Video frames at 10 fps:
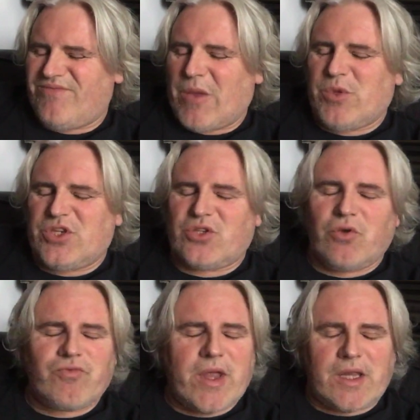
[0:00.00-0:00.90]
just
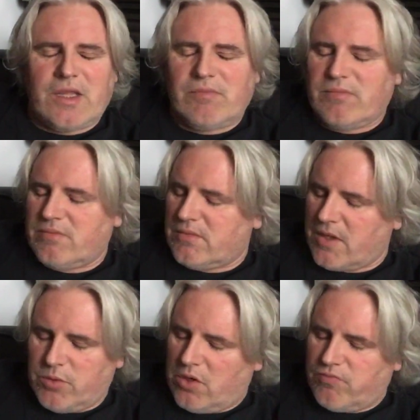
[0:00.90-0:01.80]
not ready. They
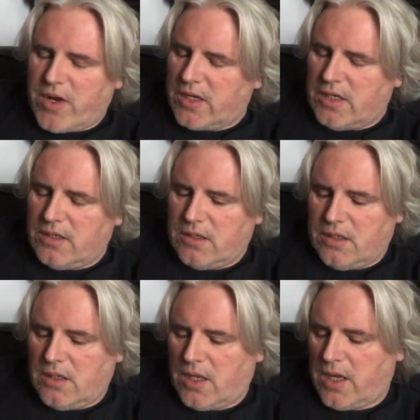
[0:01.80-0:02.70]
were not ready,
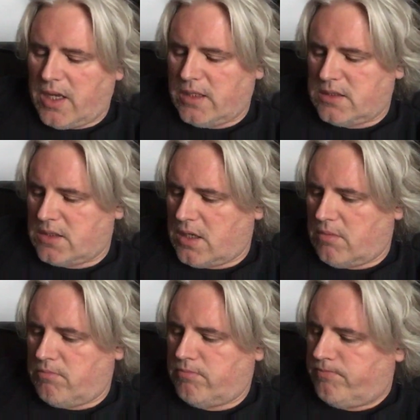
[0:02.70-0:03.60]

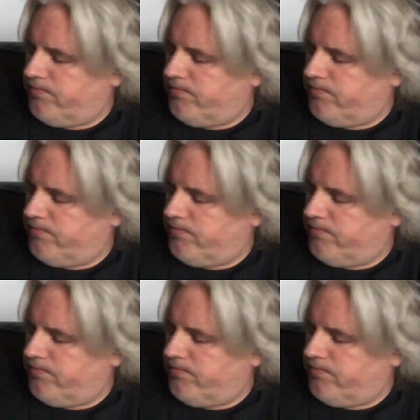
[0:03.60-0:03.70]
and